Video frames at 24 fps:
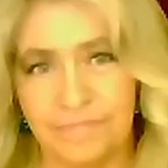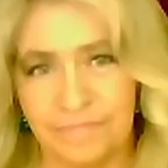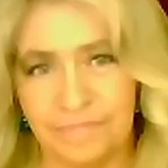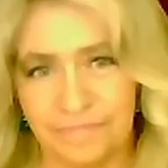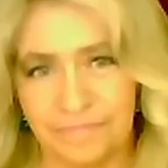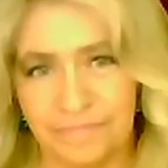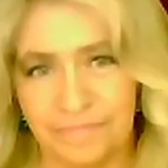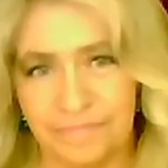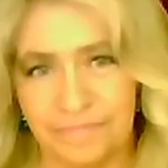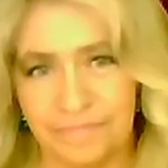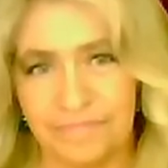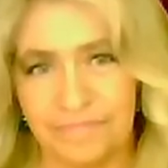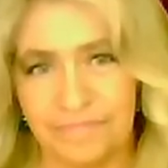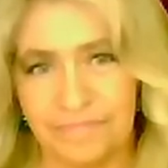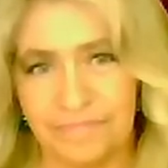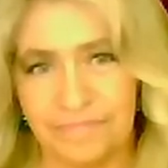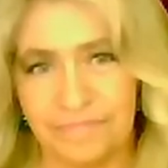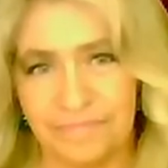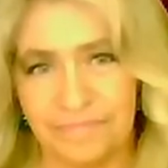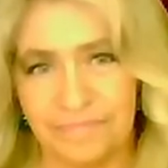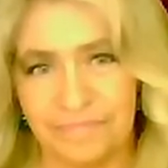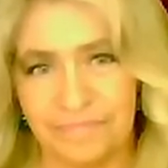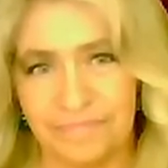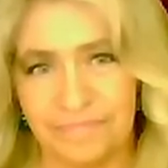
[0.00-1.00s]

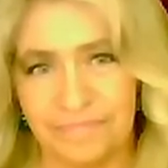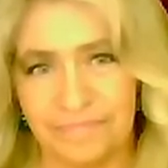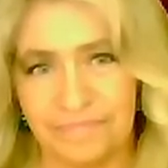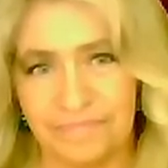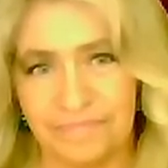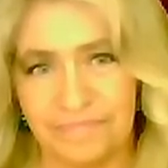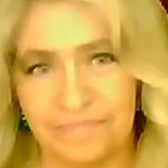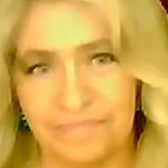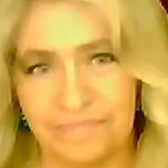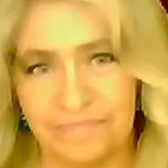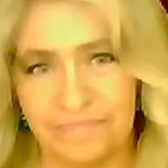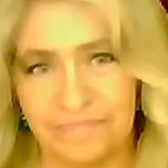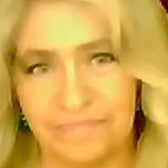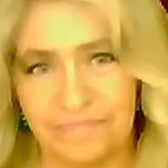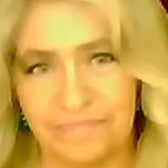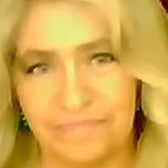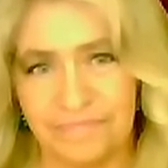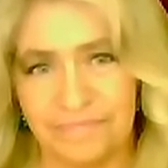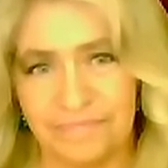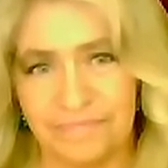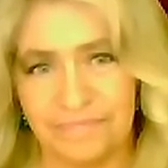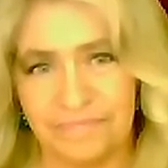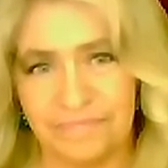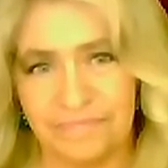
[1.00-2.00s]

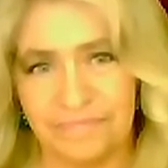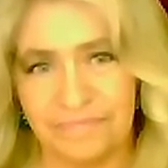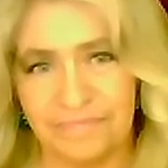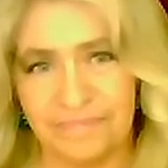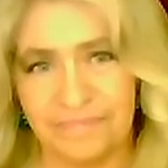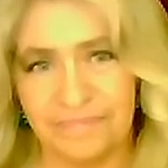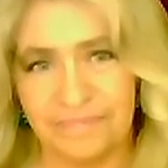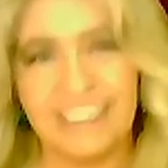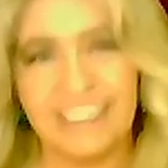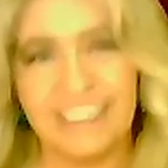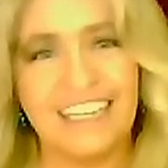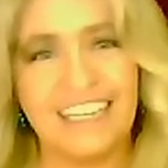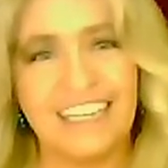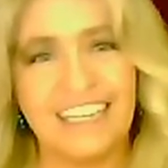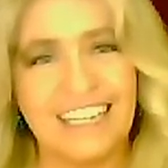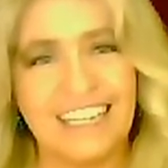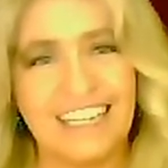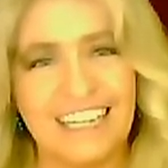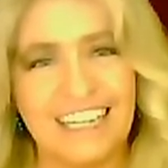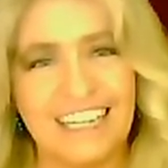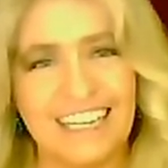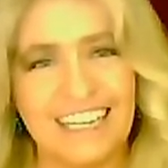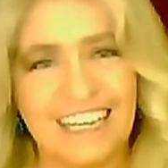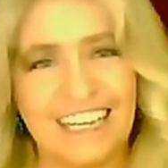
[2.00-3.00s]

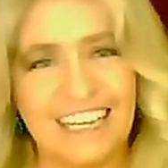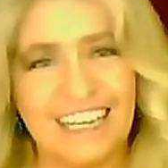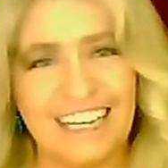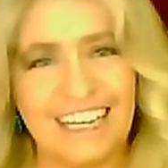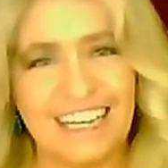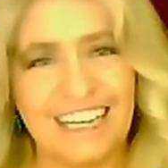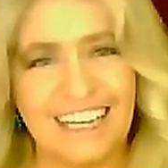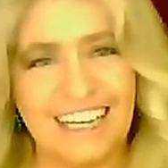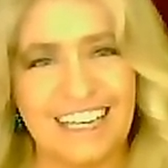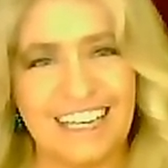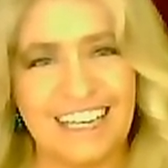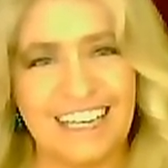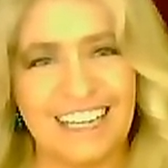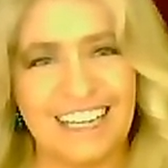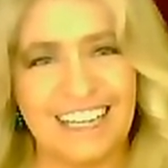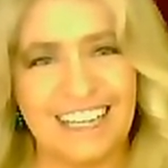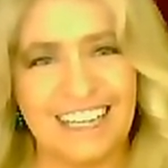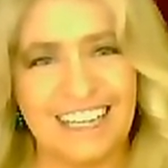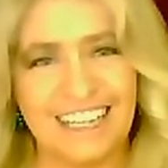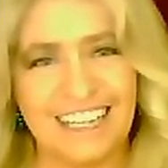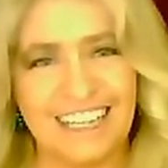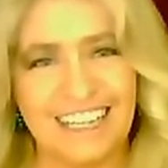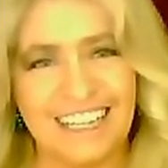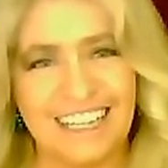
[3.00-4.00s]

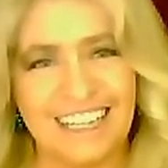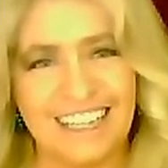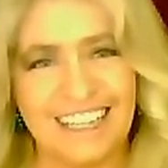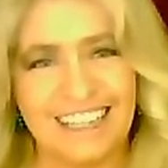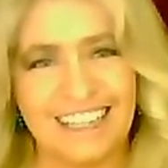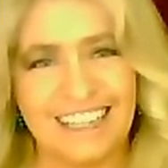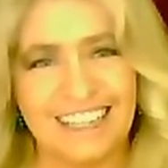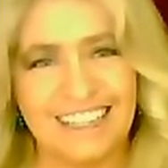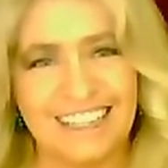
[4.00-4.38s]
[no speech]